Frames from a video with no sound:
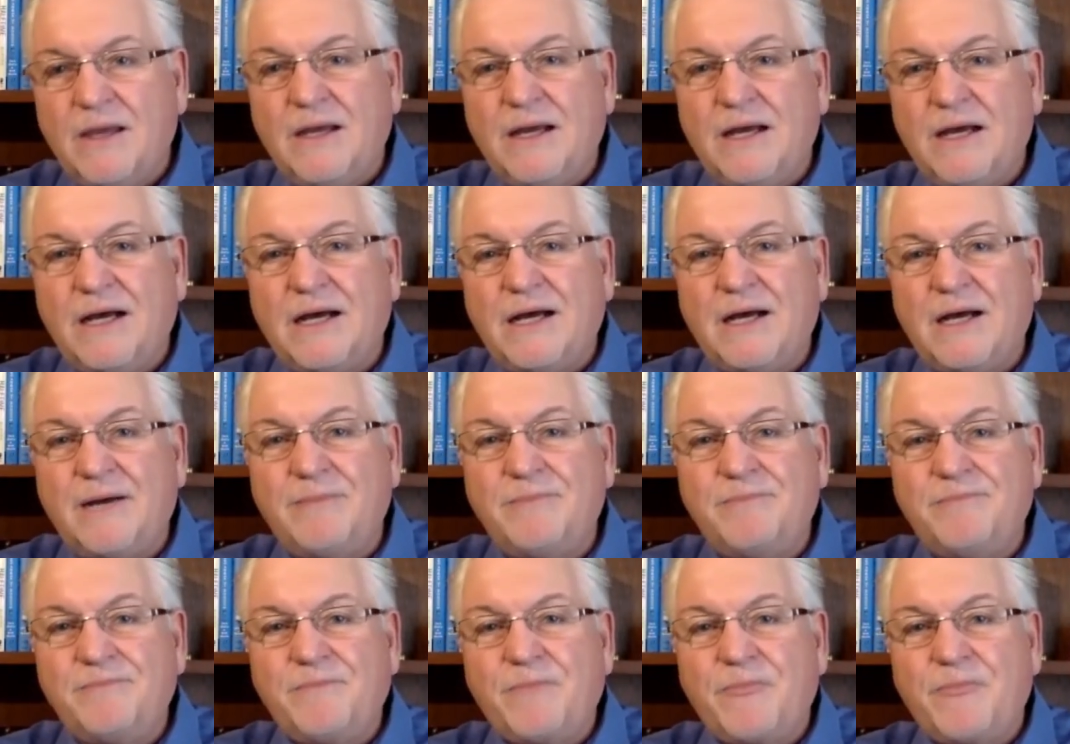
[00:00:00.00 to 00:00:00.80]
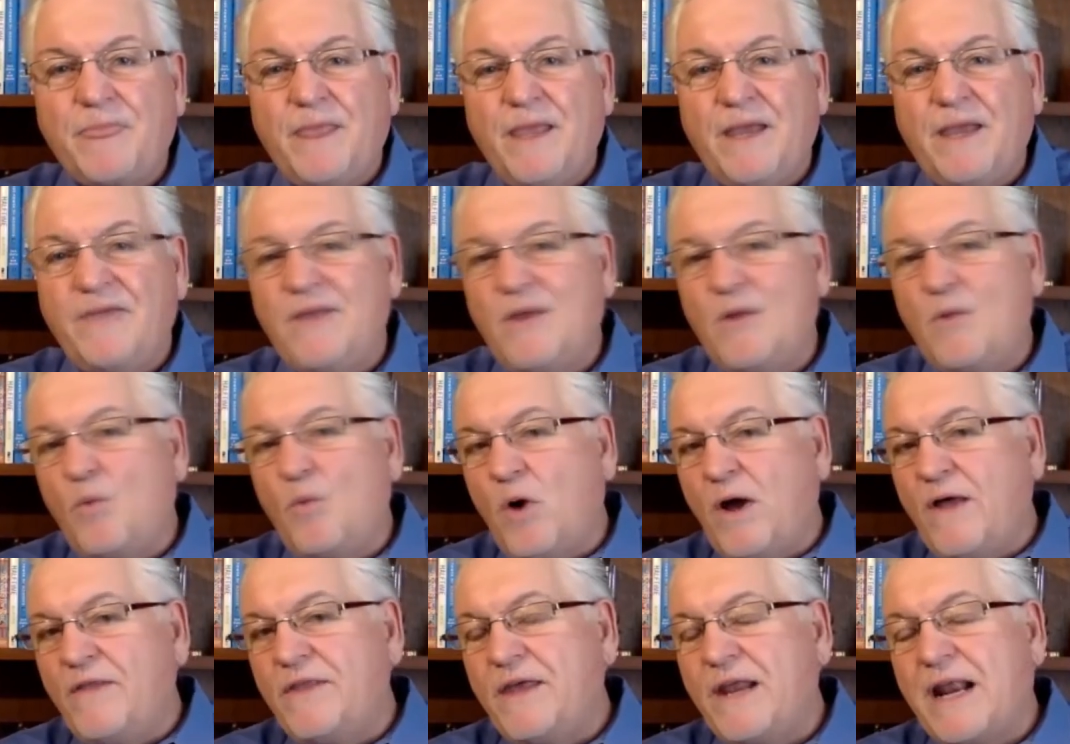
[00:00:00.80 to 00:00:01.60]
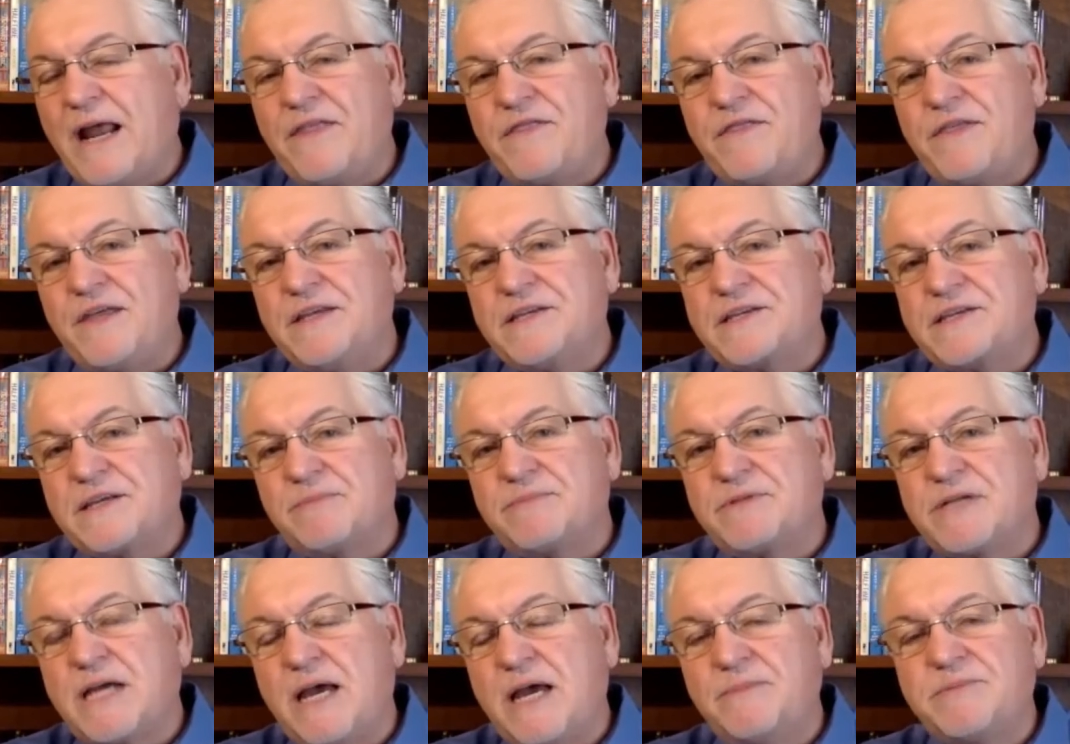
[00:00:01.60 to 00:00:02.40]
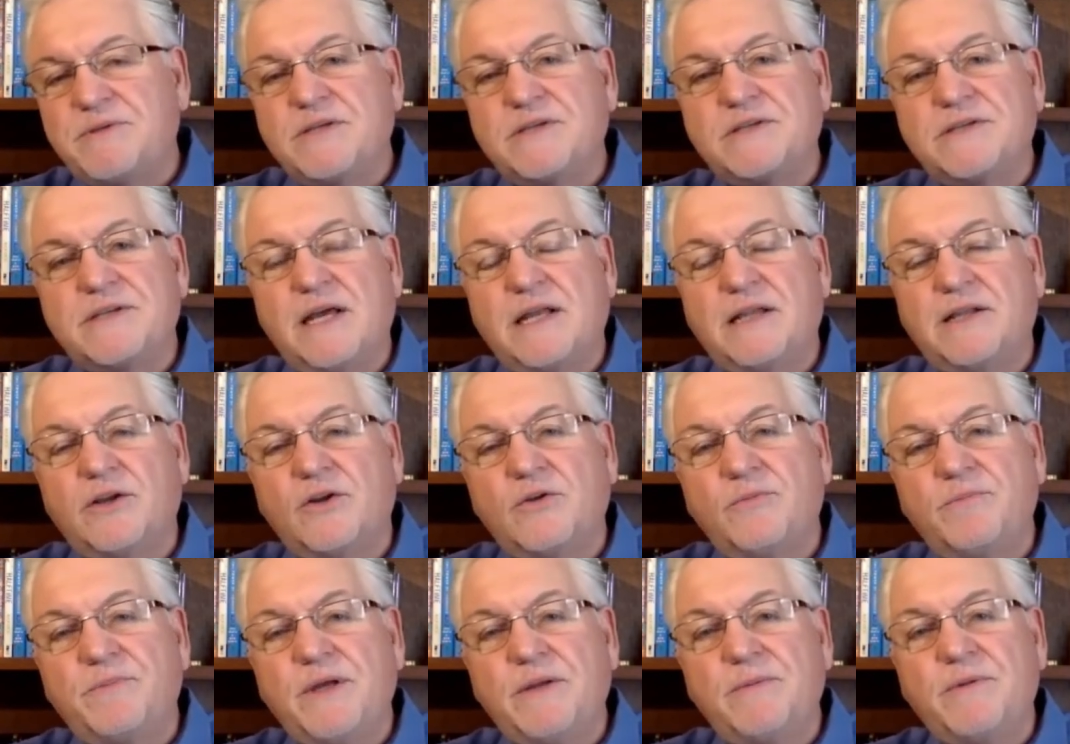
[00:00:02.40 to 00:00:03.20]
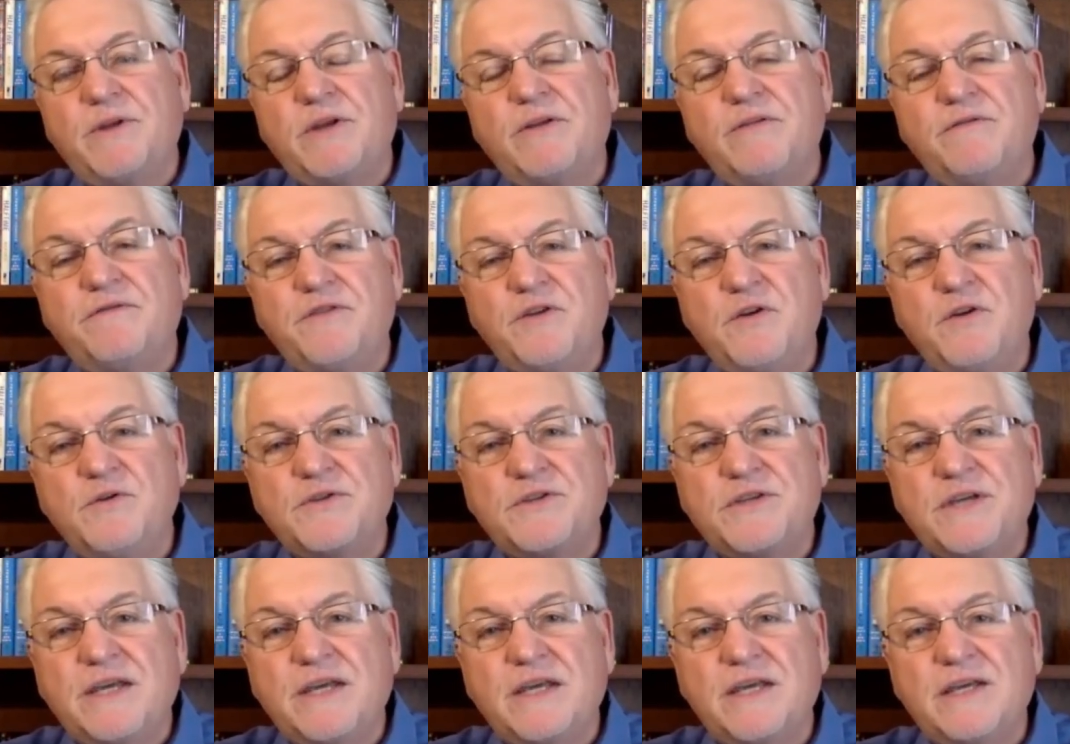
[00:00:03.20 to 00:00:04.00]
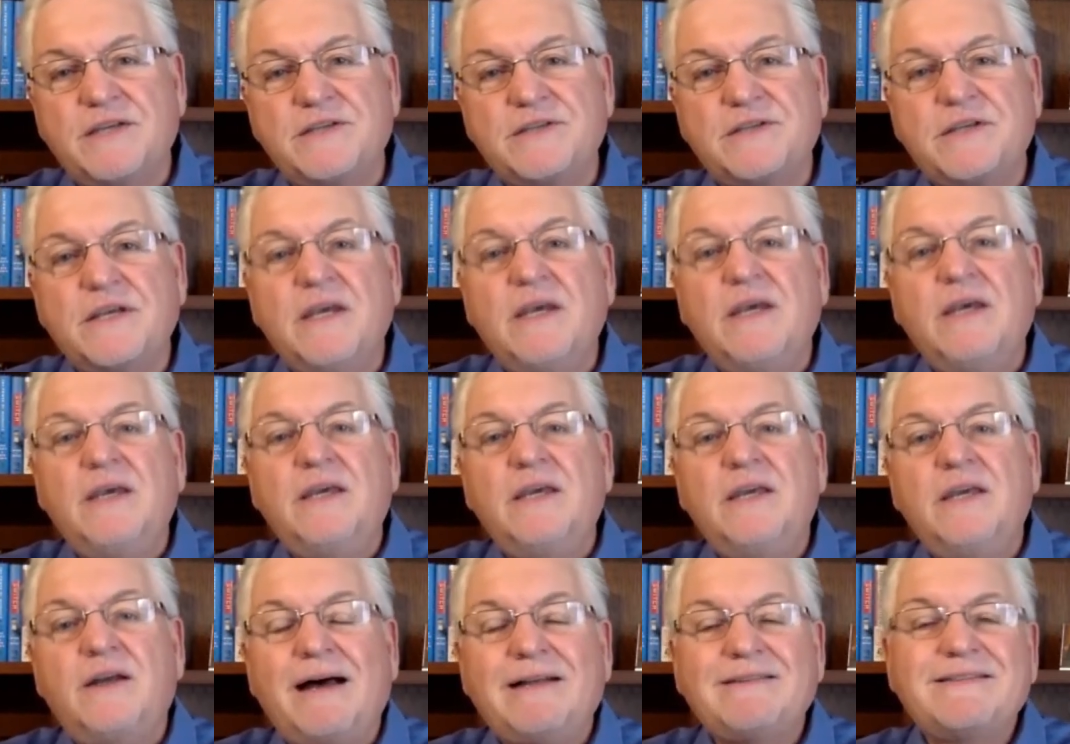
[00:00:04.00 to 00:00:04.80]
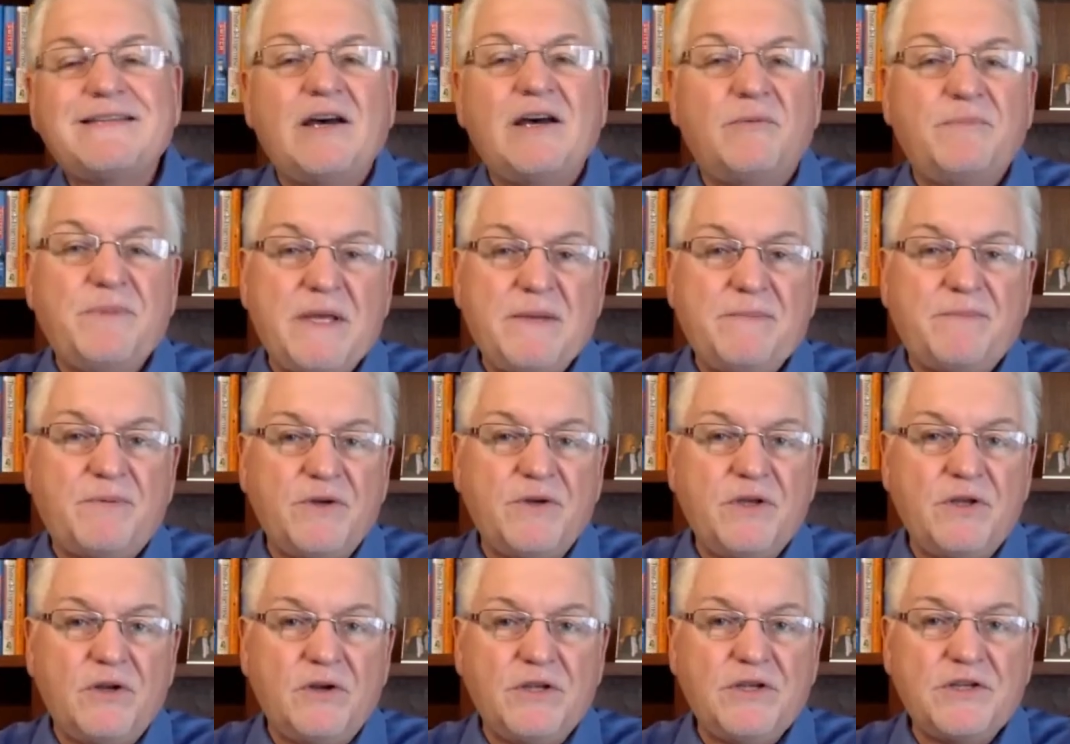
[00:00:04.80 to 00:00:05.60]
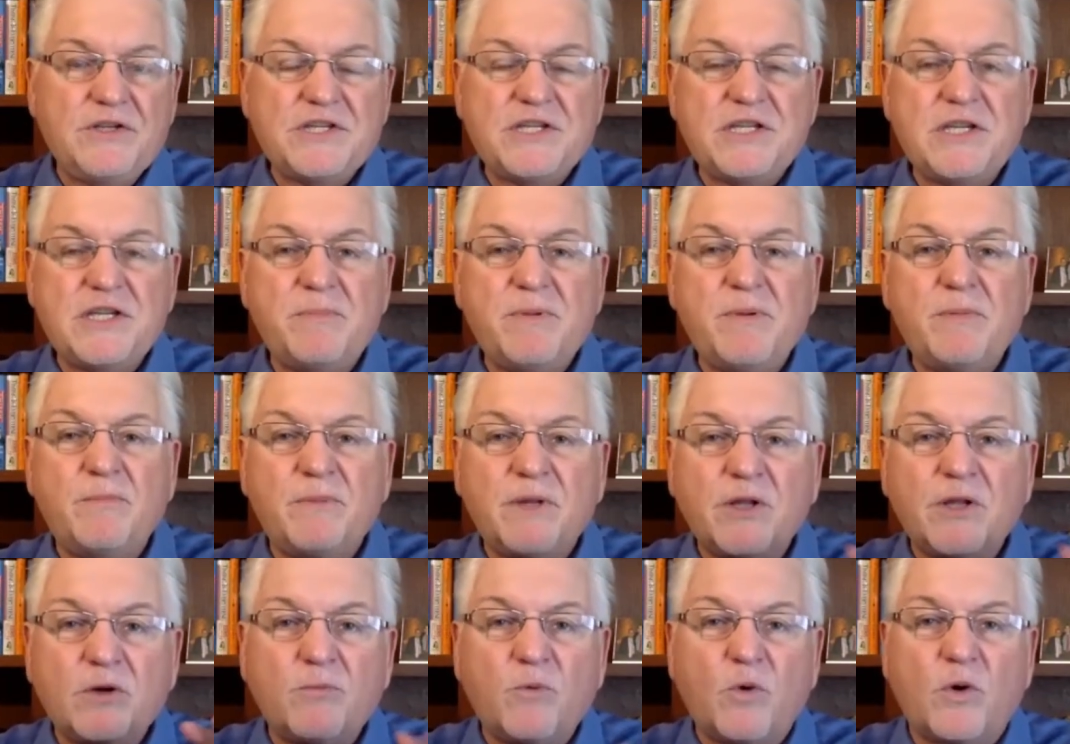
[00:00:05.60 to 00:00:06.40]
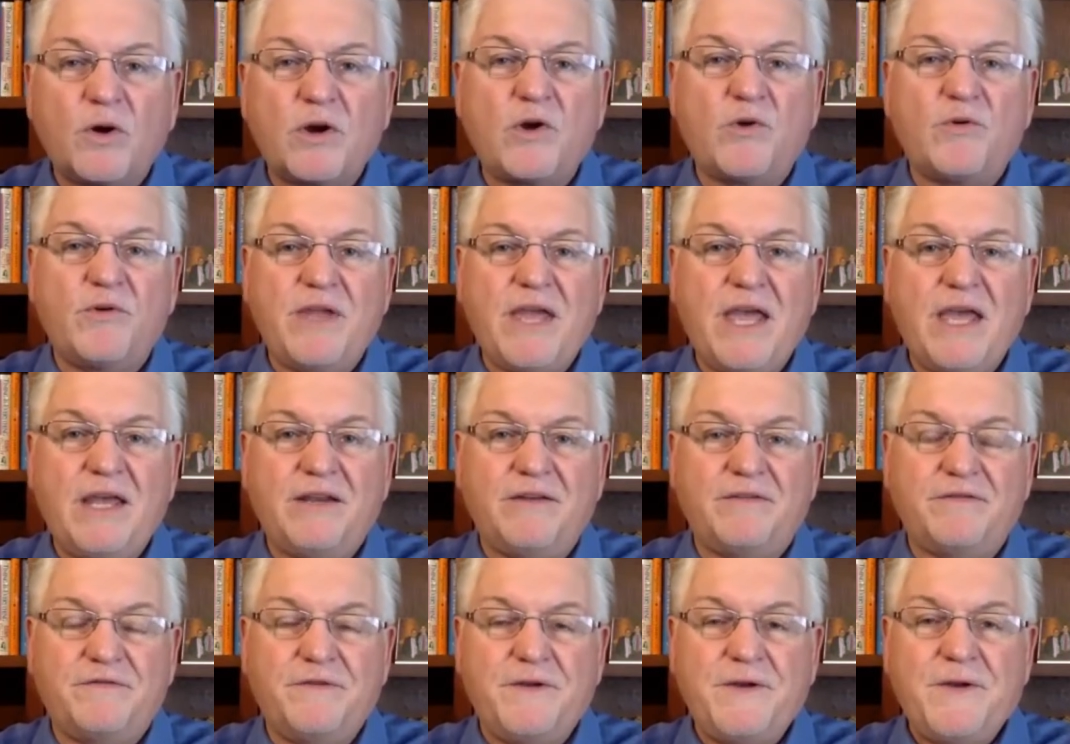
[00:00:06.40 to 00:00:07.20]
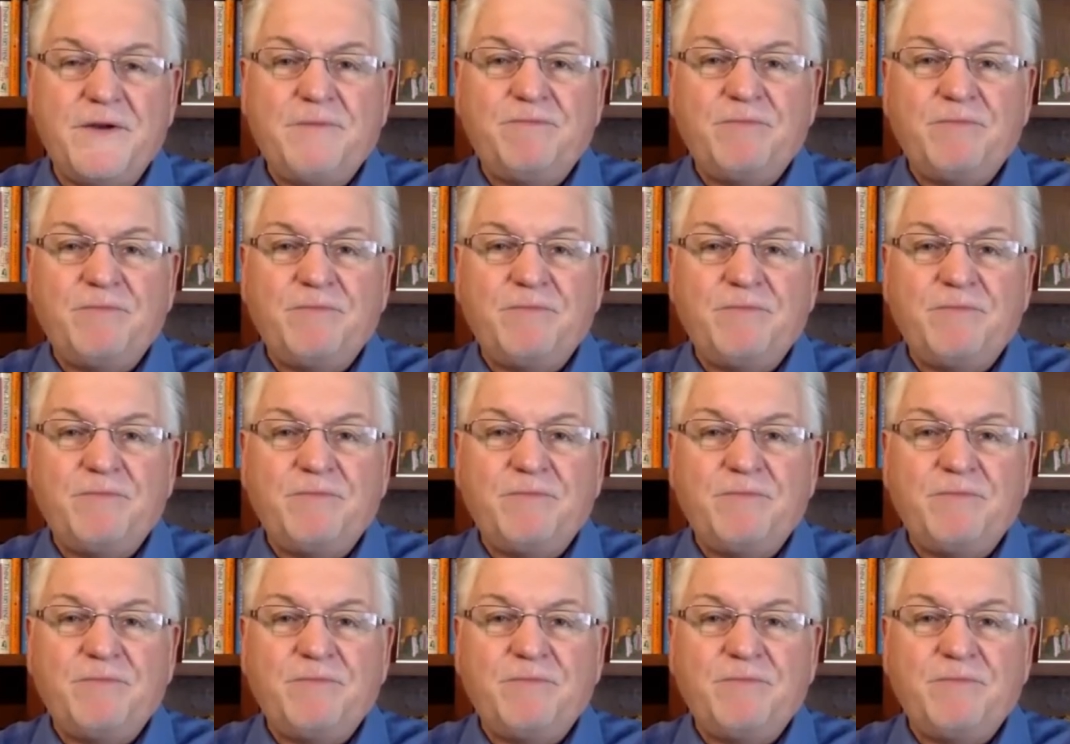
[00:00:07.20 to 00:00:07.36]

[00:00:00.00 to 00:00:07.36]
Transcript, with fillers: Um, and then one that I think sometimes is a little bit confusing is, you know, I'll tell people, you know, you just need to be a little more creative.